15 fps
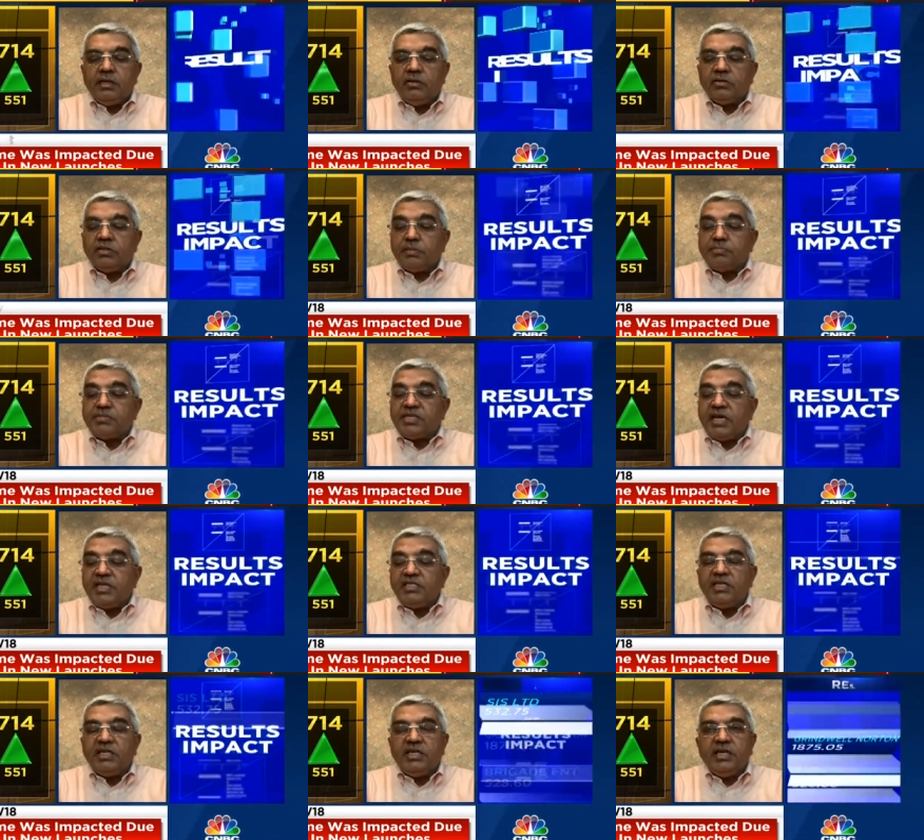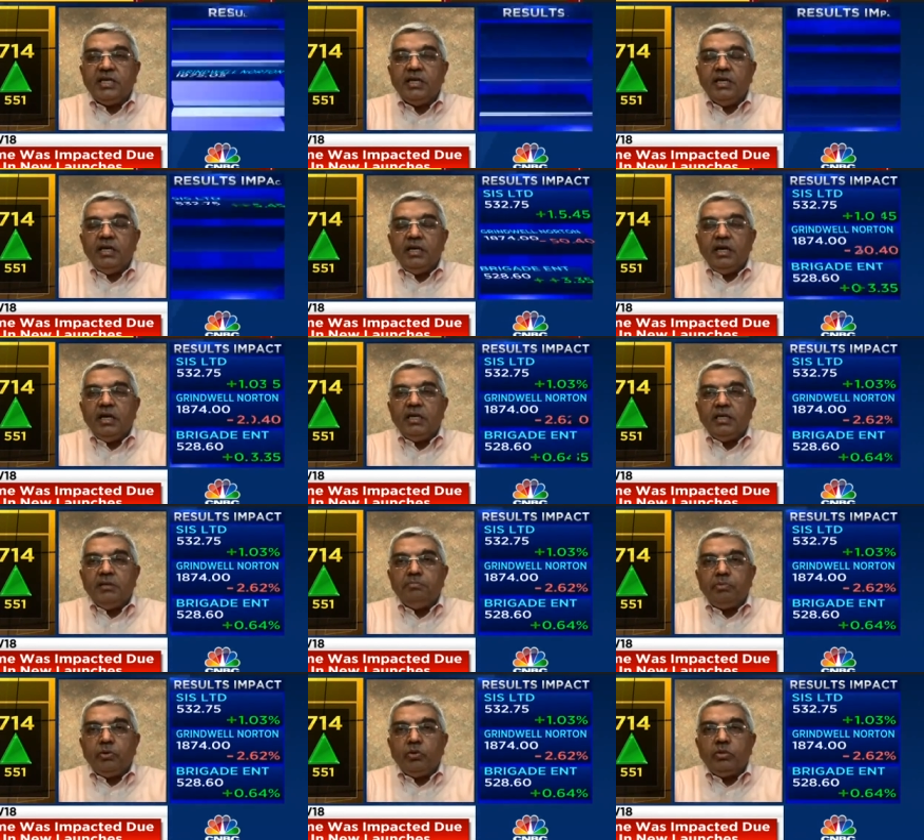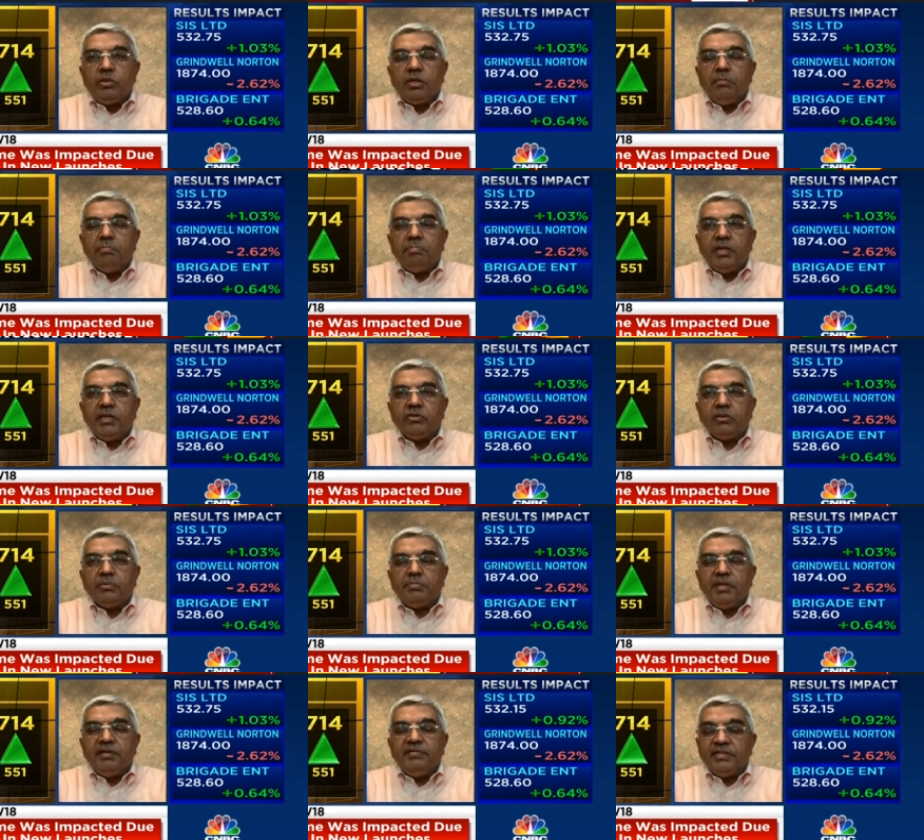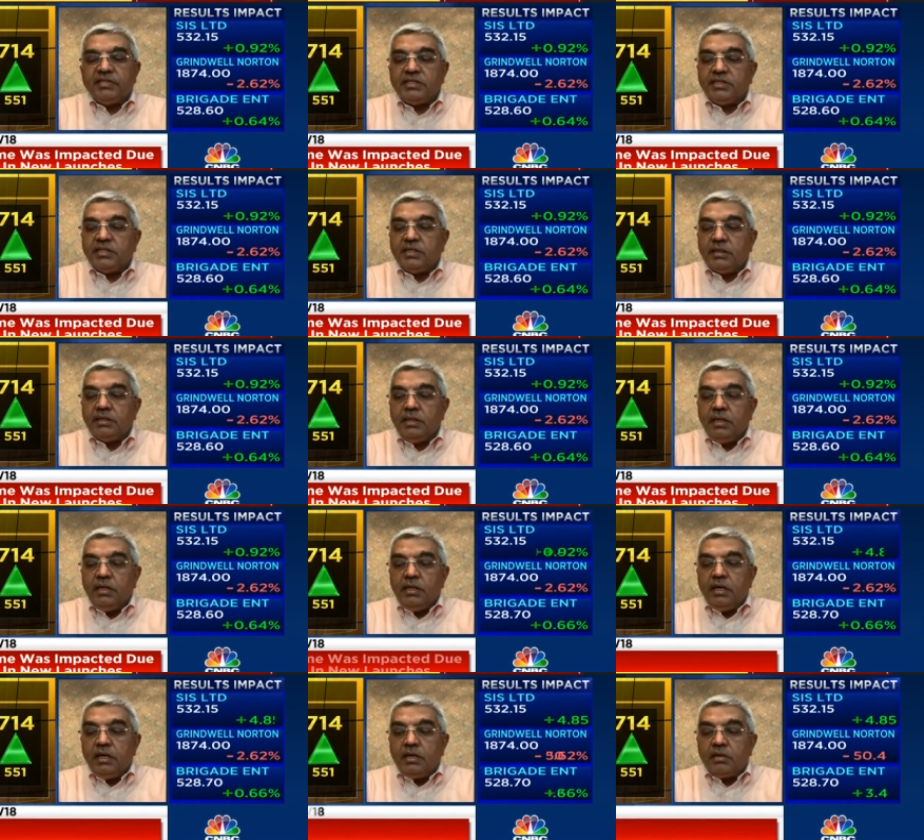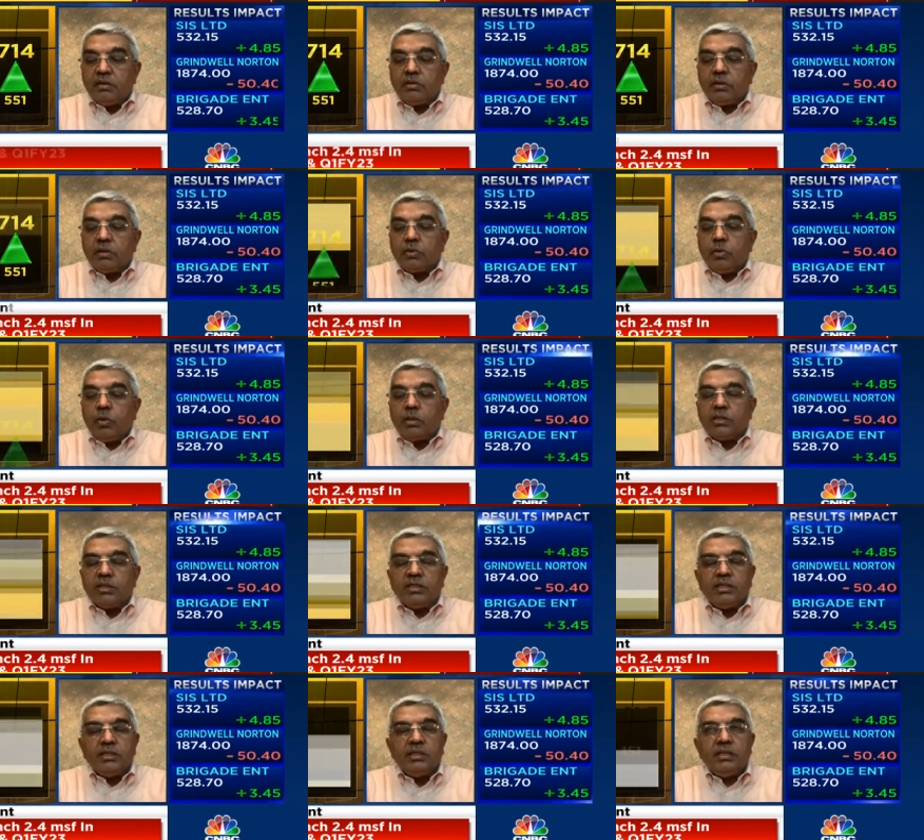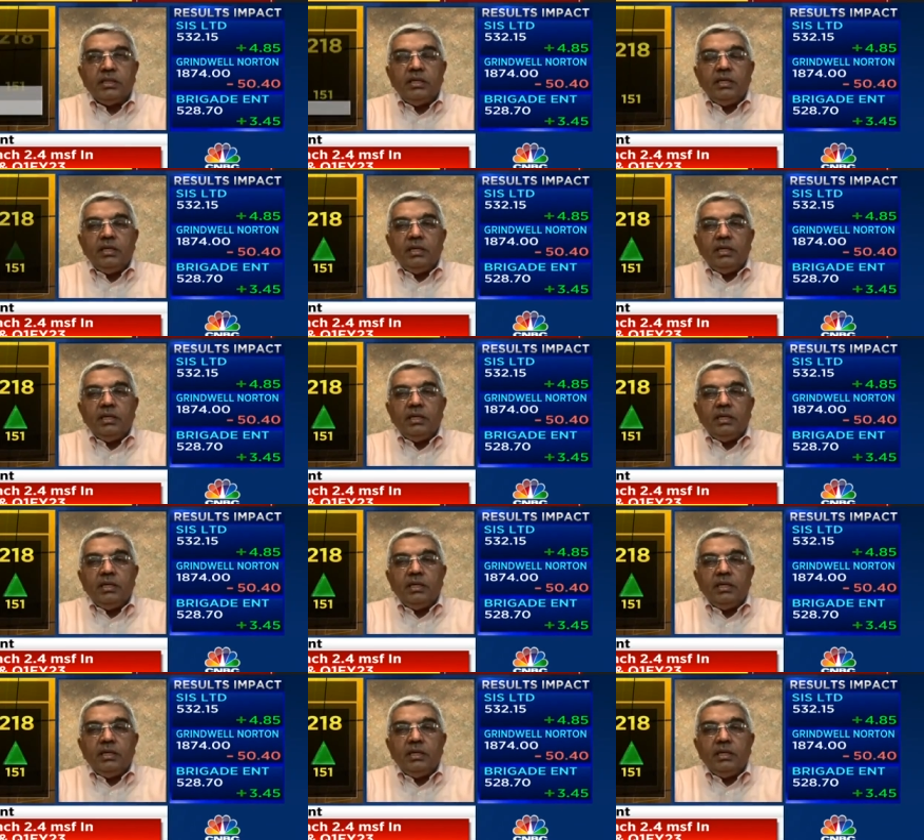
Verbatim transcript: you know substantially uh, improved compared to the previous uh, uh, quarter.